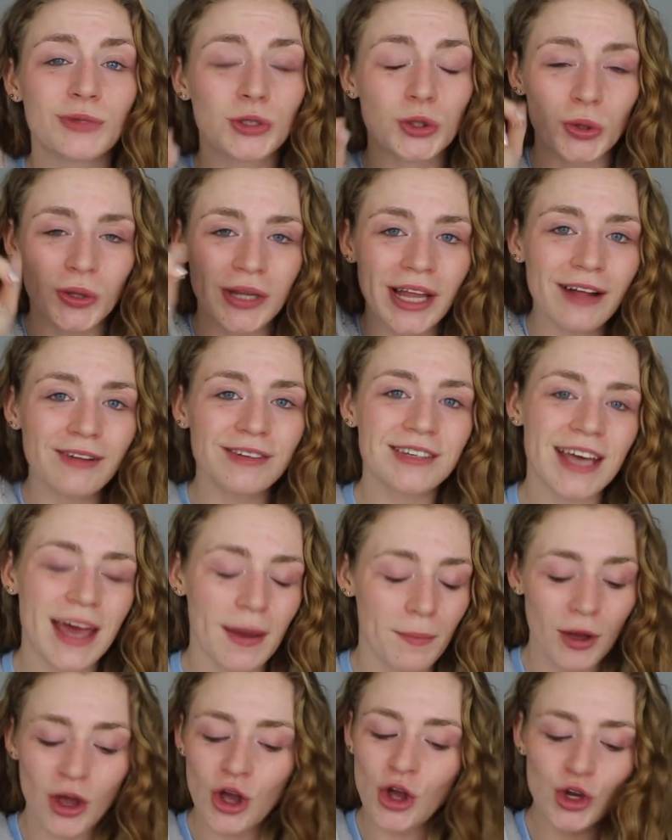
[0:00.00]
So little
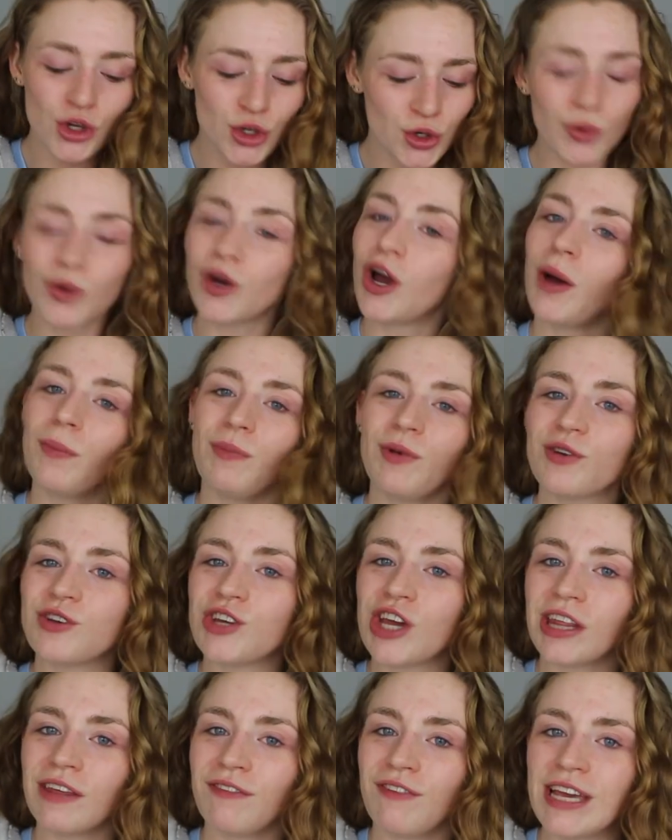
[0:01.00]
tip, don't cut up your
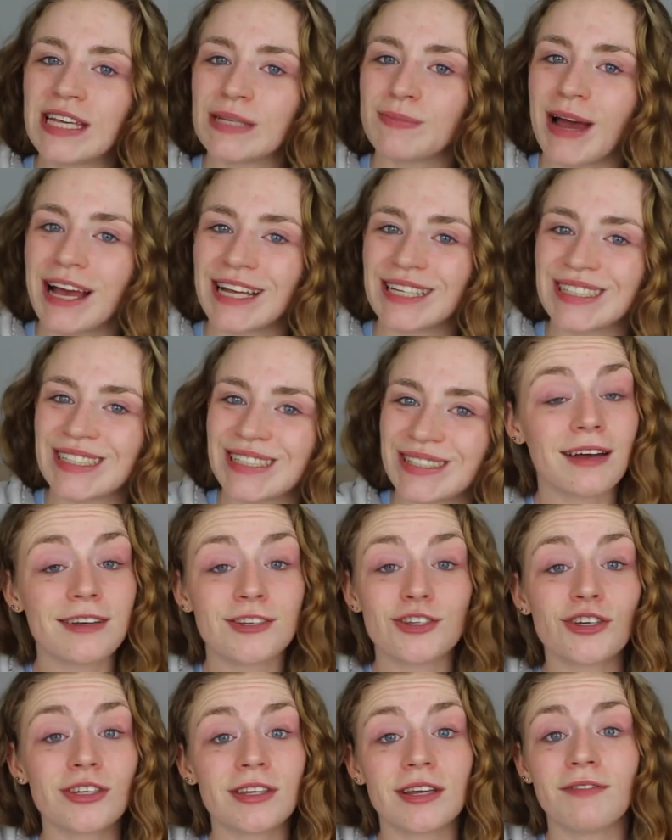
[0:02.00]
jelly face masks.
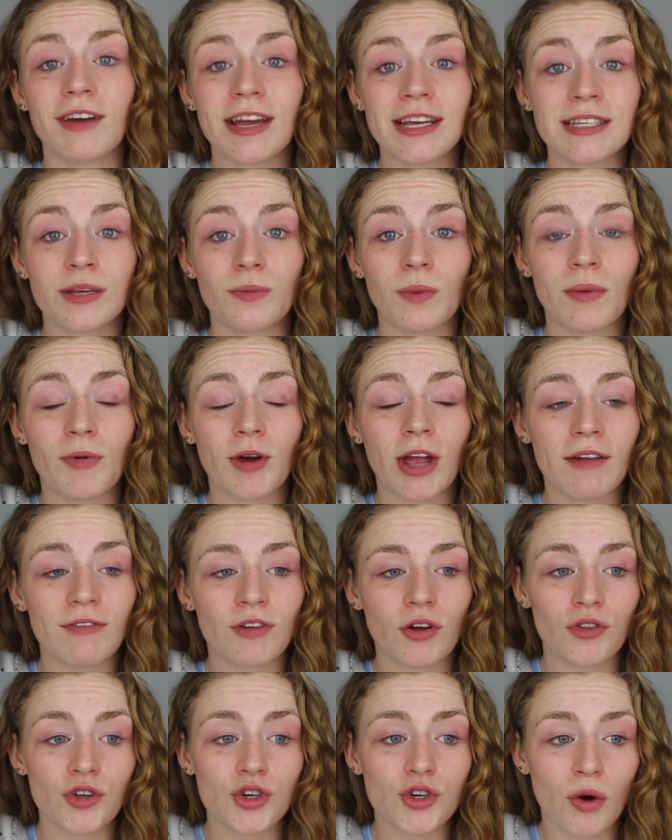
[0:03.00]
That's just advice that we were
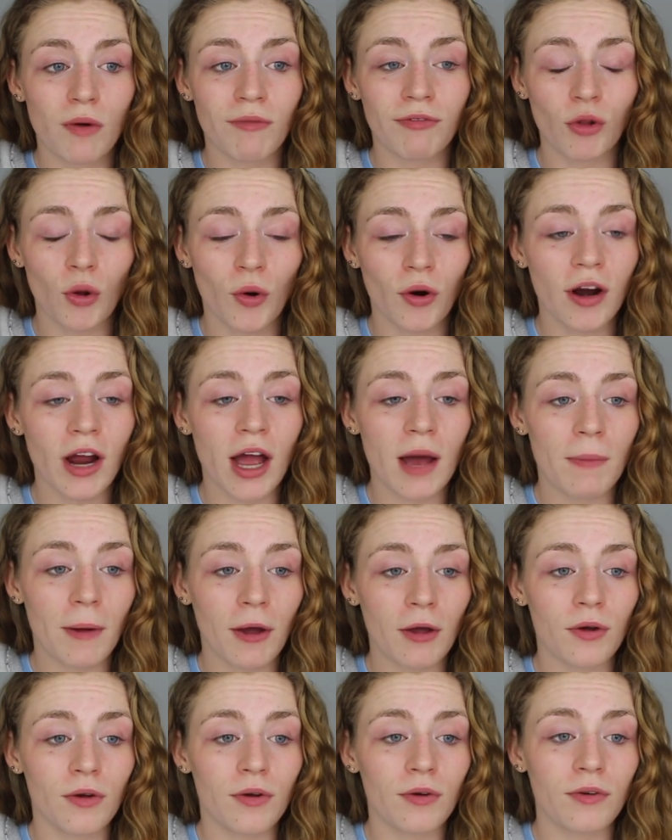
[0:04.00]
given on the shop floor
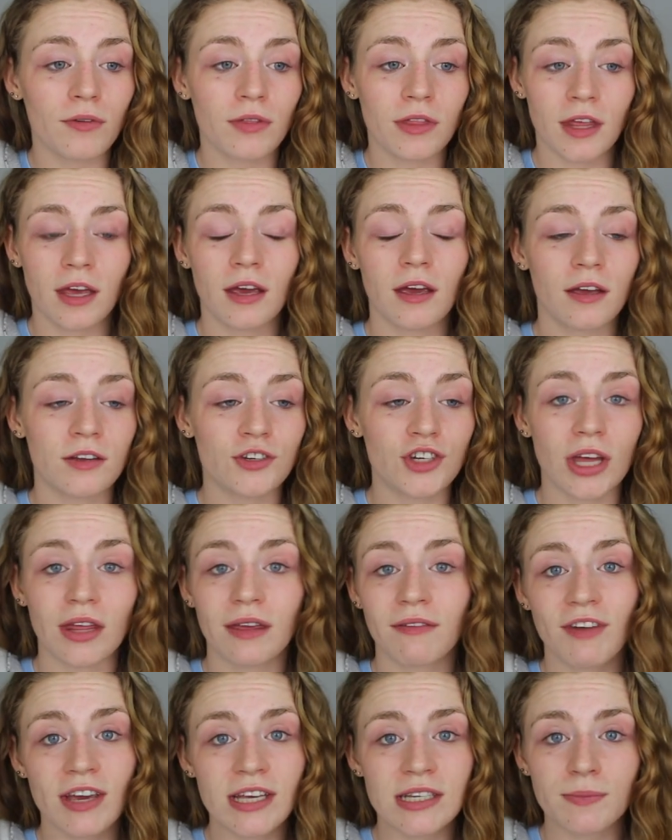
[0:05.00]
about the
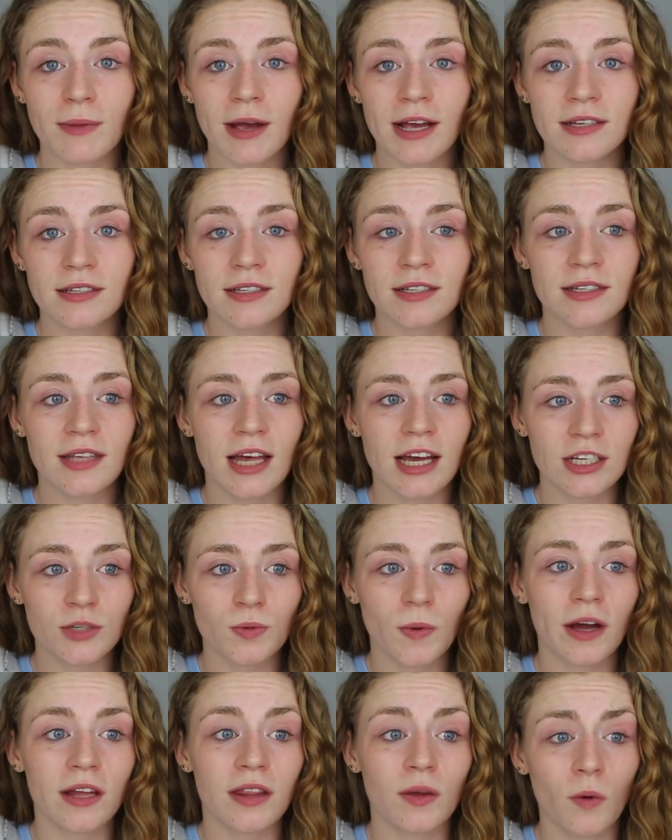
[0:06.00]
jelly face masks.
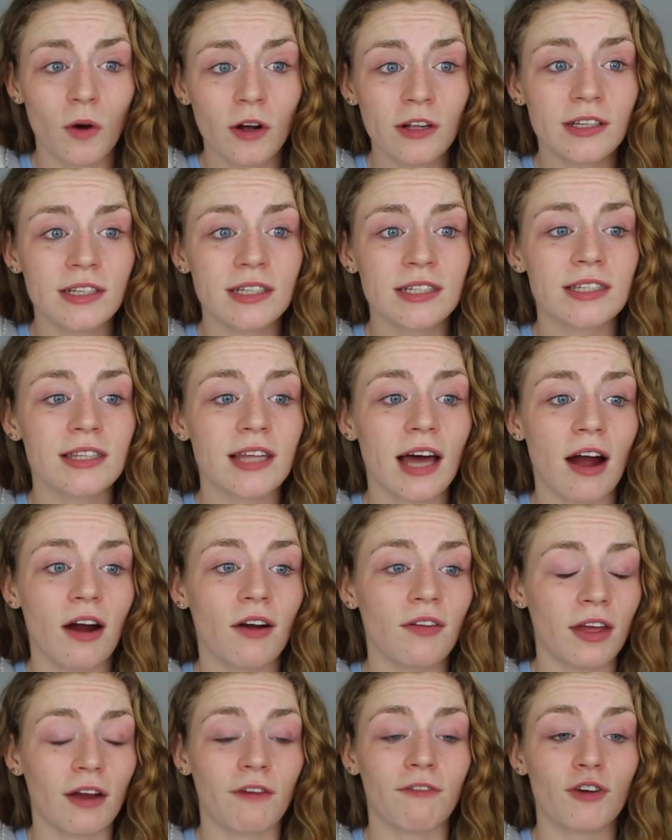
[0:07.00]
That's why the ones that
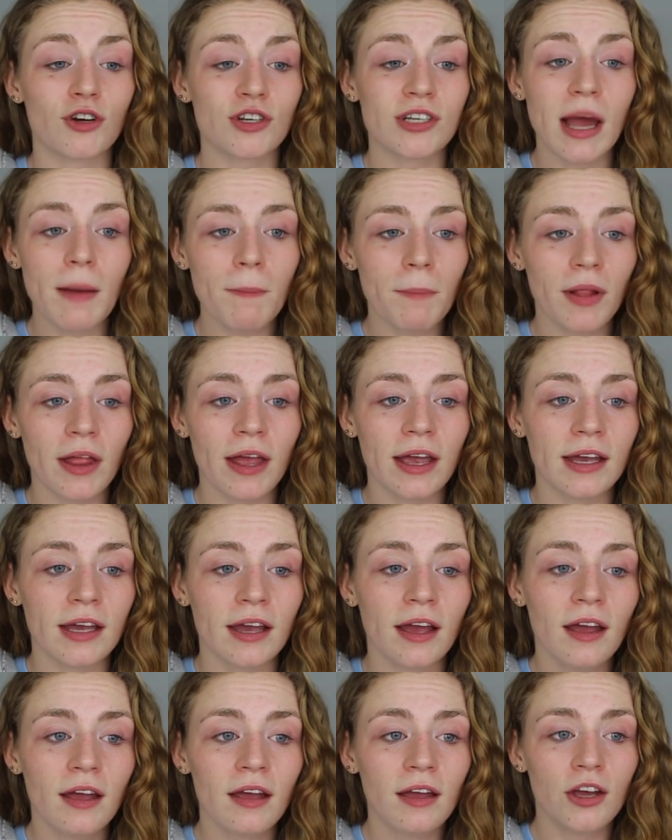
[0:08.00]
are there for sampling,
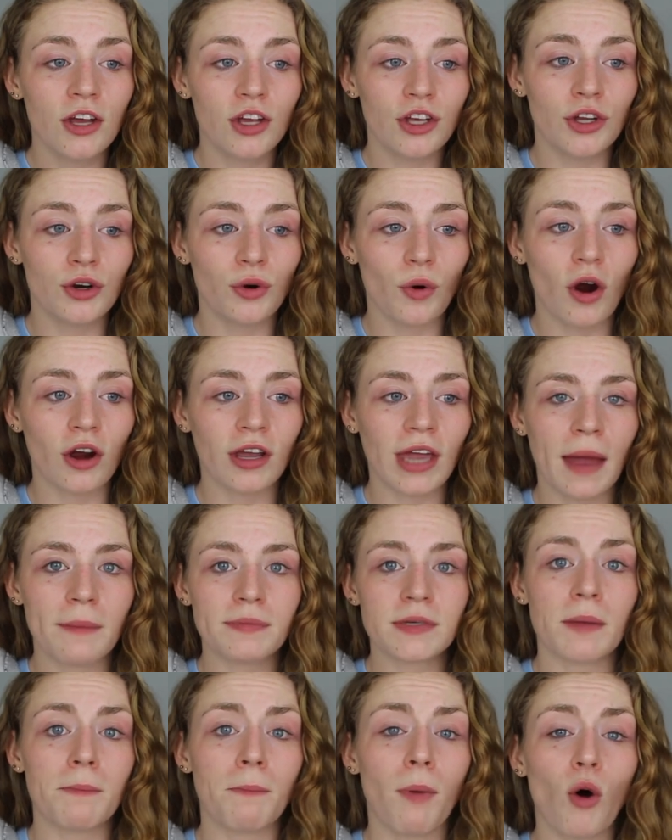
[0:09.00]
you know, are
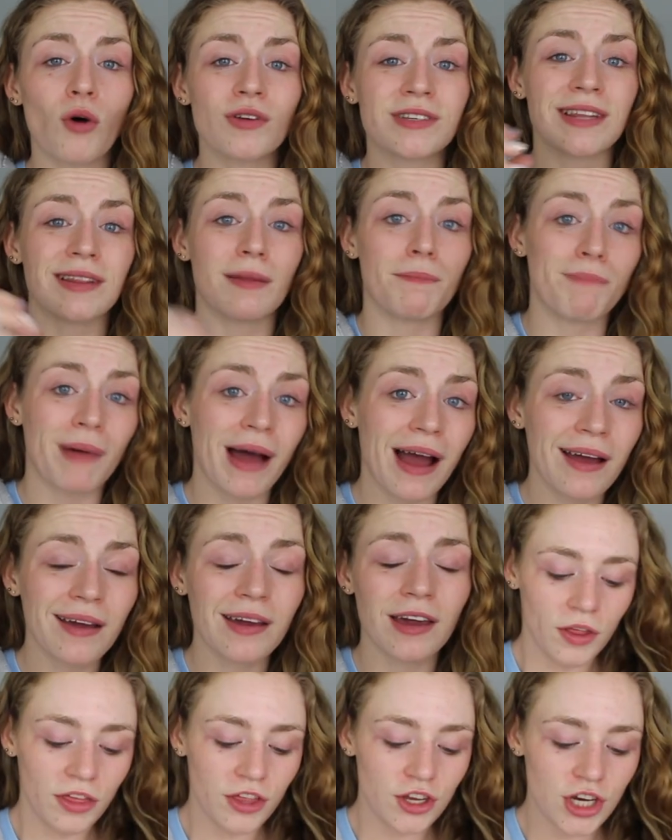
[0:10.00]
kept in pots at the back.
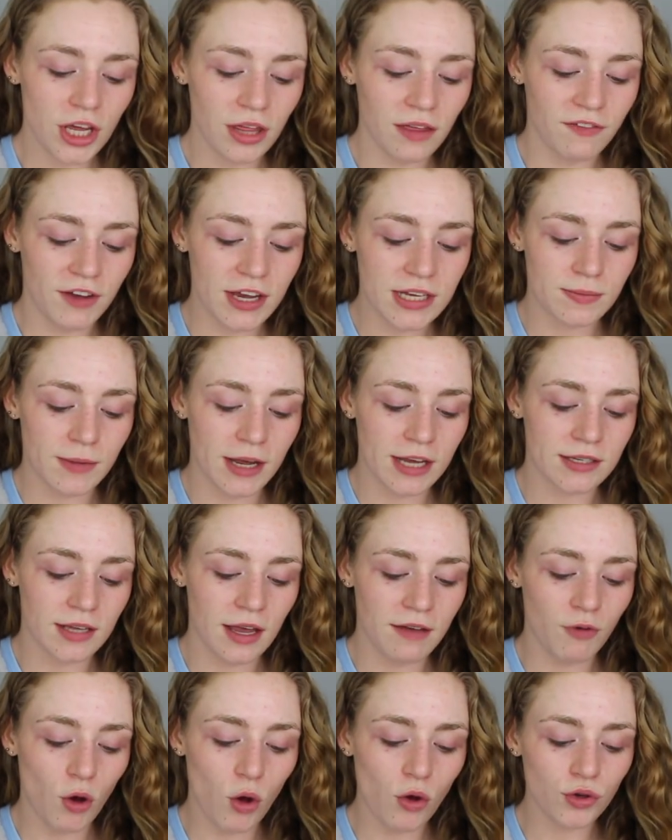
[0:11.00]
With the jelly face masks,
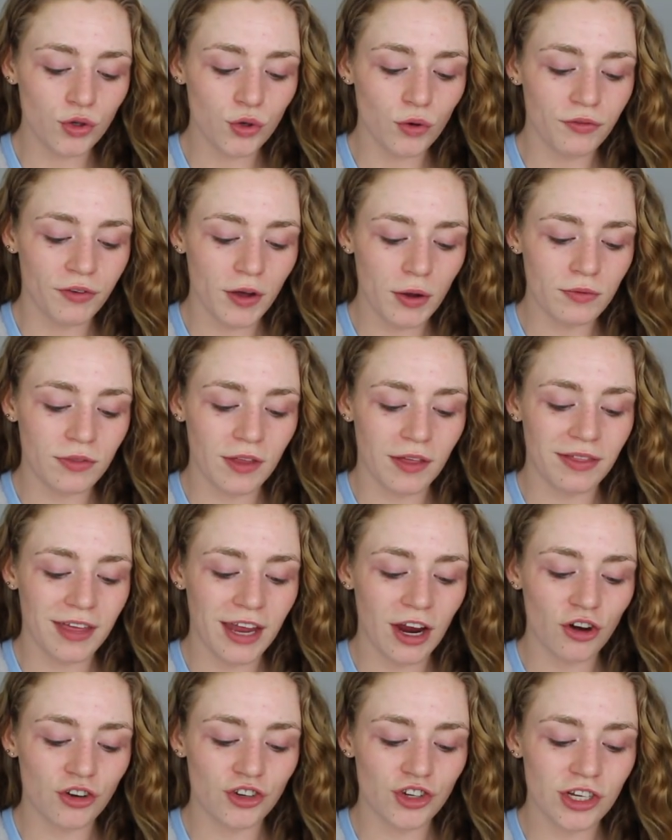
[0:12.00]
I've also found that
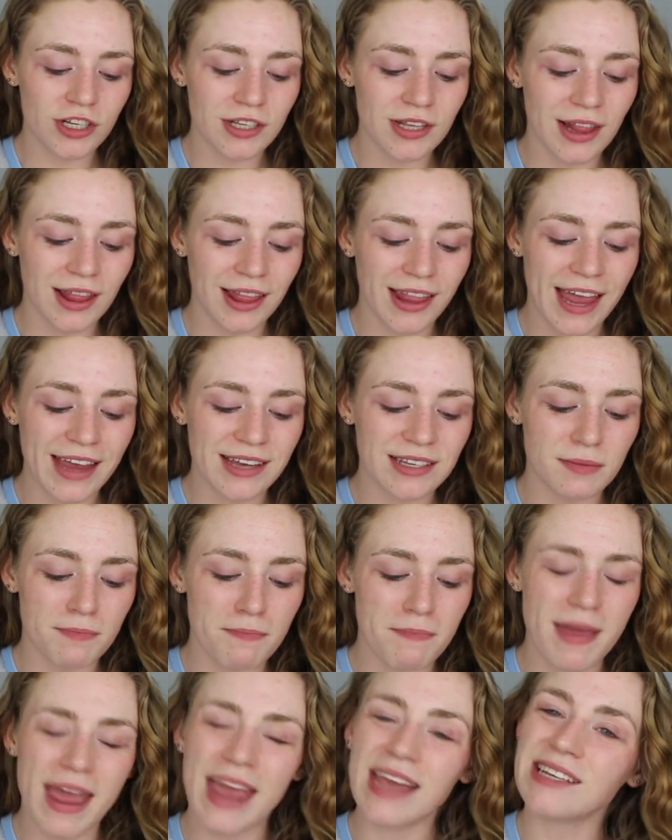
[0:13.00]
they are just less
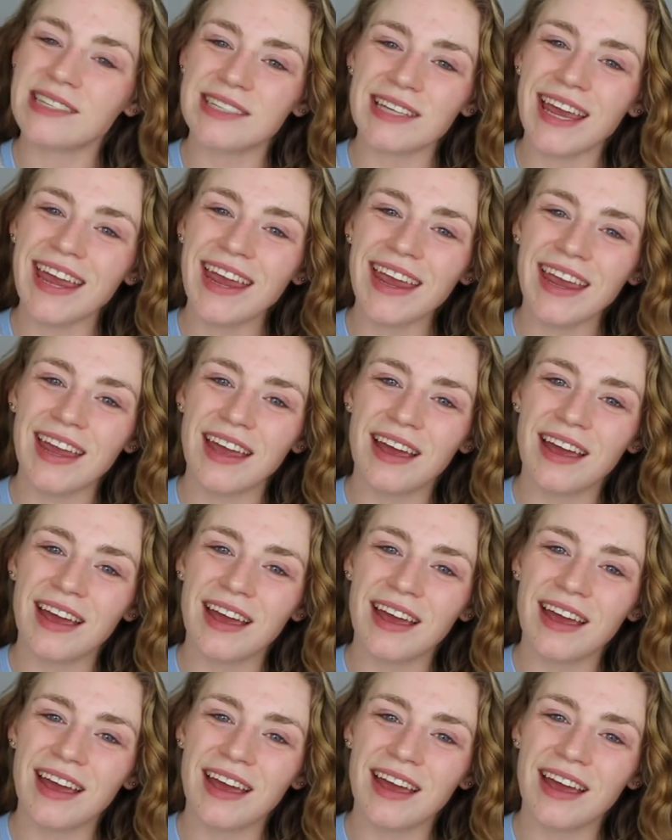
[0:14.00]
messy.